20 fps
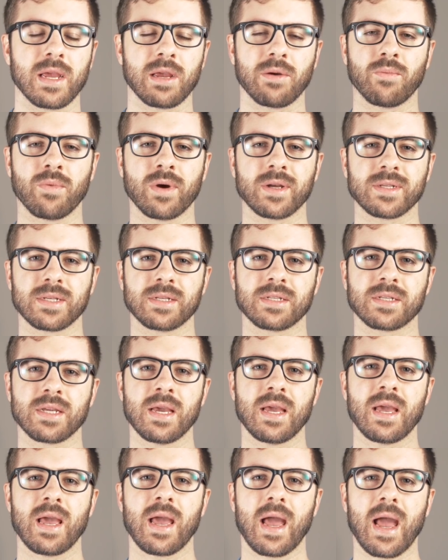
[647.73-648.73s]
it wasn't
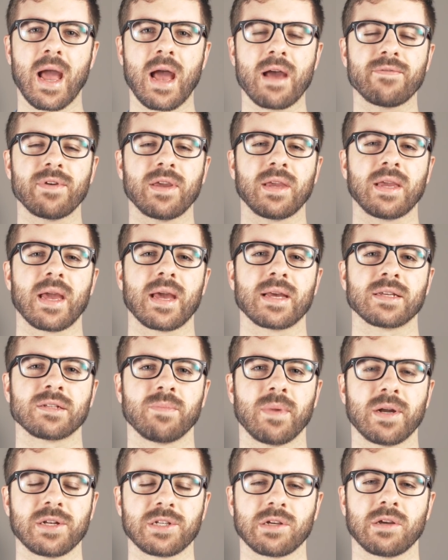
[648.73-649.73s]
having as
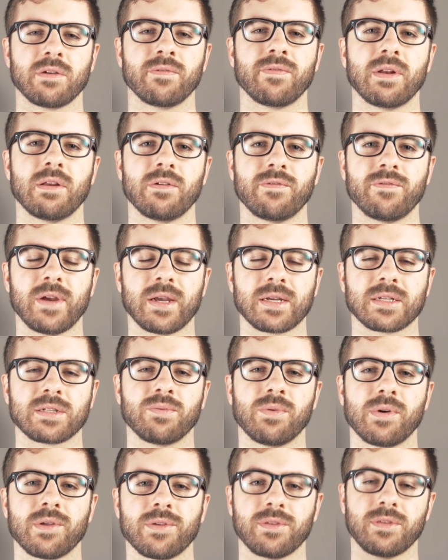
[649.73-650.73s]
much of an effect
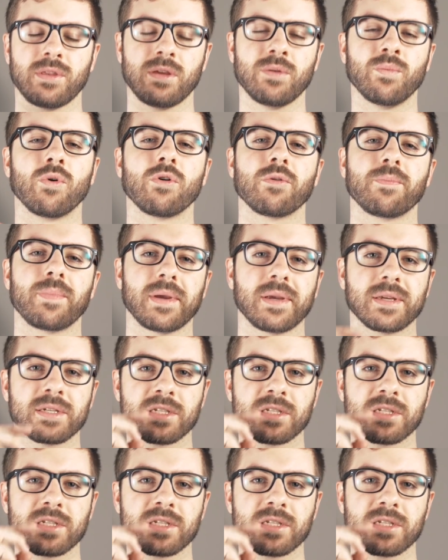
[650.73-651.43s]
with the warping.